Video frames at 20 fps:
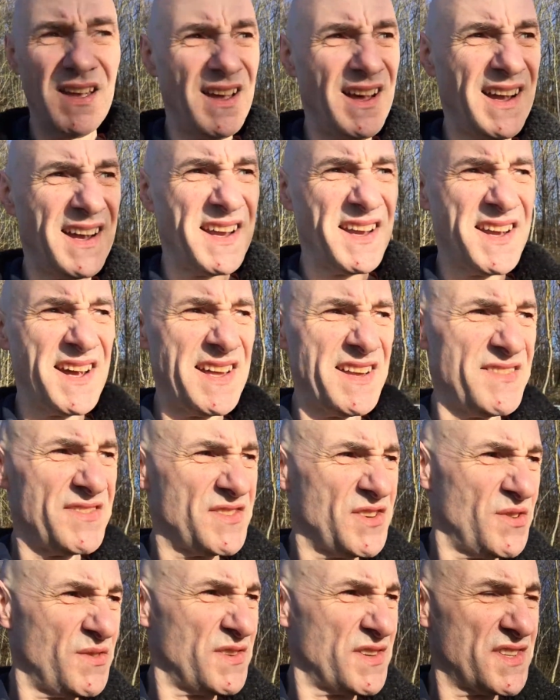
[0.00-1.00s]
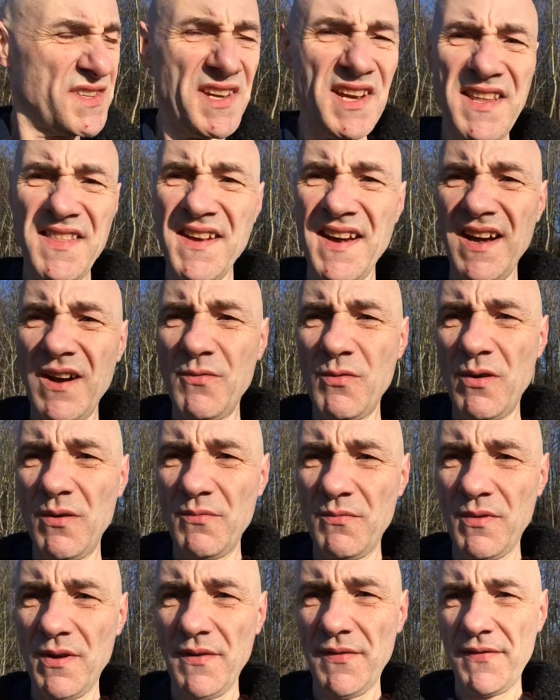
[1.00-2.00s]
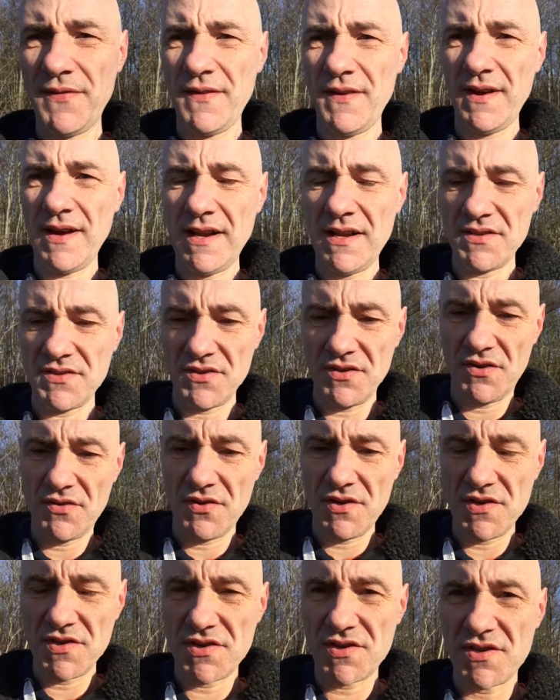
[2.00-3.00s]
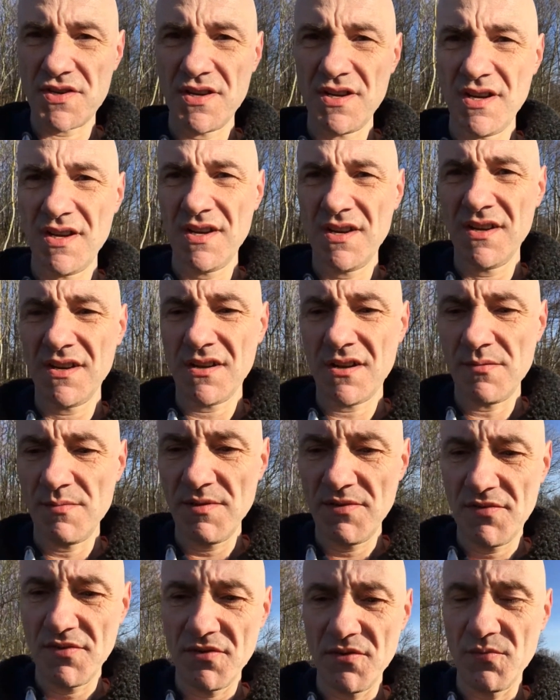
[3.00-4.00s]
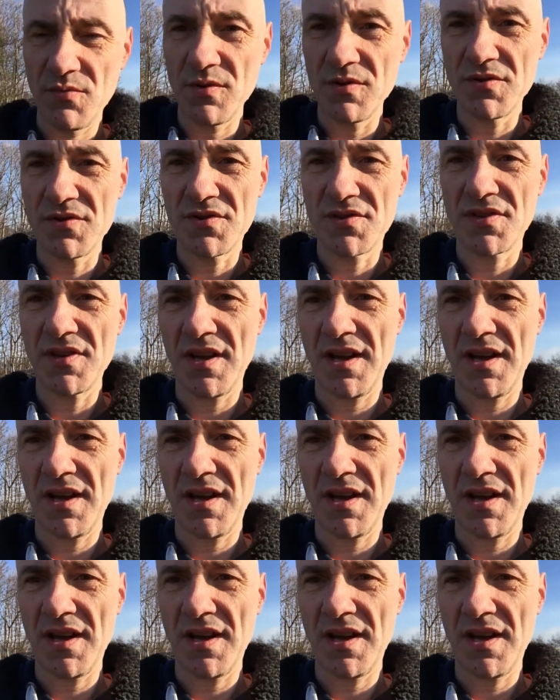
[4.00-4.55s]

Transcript: I can kind of do the scene that I want with Alice and Chris coming through the woods.